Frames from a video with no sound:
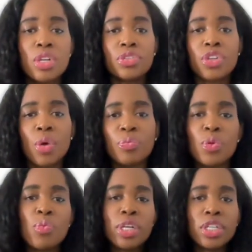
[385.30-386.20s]
So
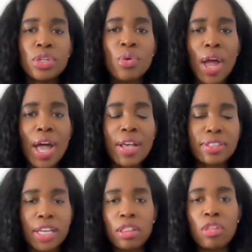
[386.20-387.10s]
when you
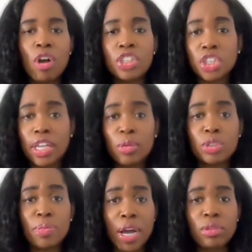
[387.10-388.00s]
ask a large
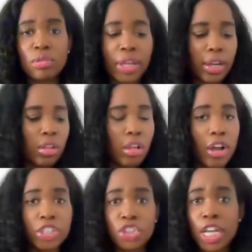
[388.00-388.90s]
language model like
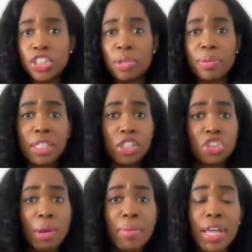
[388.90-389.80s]
Claude,
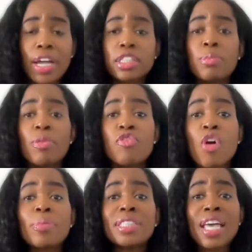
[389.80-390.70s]
ChatGPT, Gemini to
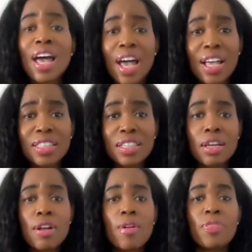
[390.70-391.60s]
perform a
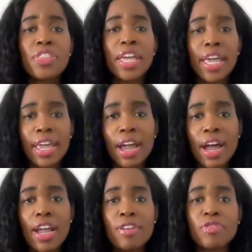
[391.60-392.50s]
task, the
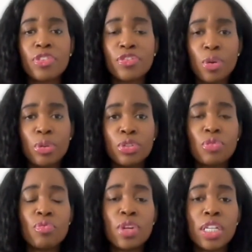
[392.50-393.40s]
AI
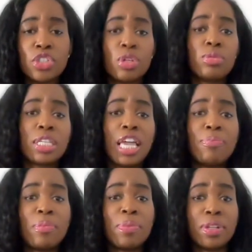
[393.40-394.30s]
first reads those
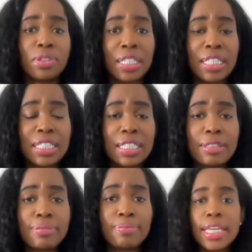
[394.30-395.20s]

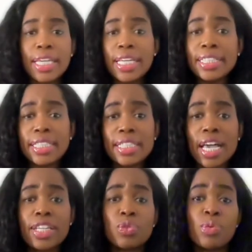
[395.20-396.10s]
capabilities. It
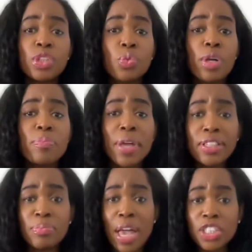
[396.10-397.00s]
decides which one
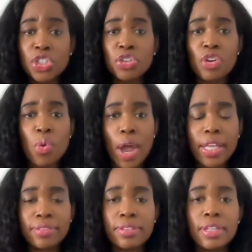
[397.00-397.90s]
best matches your
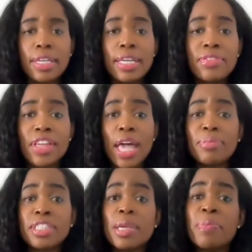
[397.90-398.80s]
request. The
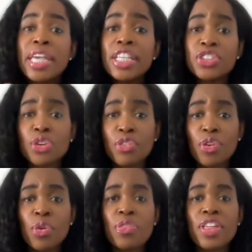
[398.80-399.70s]
MCP
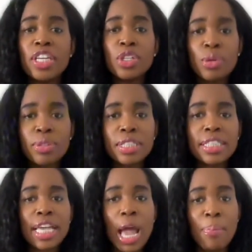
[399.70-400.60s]
server then
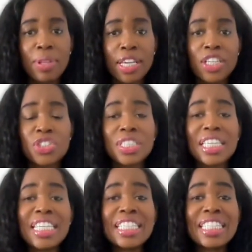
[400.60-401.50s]
uses the
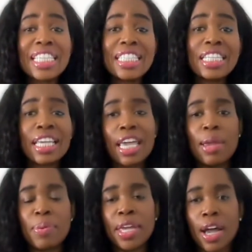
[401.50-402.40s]
application's existing
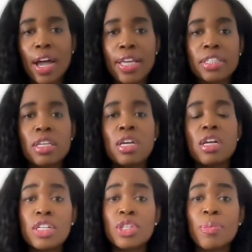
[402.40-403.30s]
APIs
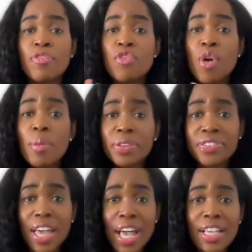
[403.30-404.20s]
to perform the
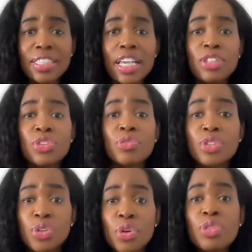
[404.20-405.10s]
task and to
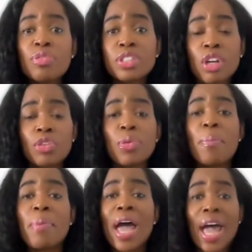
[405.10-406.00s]
return the
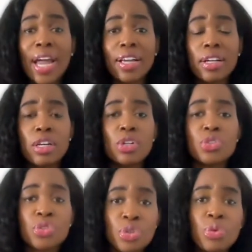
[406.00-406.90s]
result back
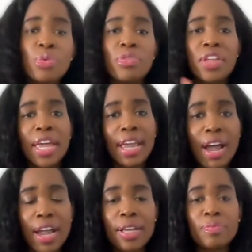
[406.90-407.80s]
to the
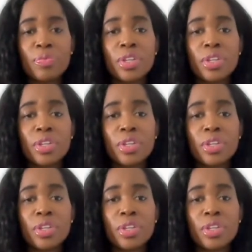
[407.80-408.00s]
AI.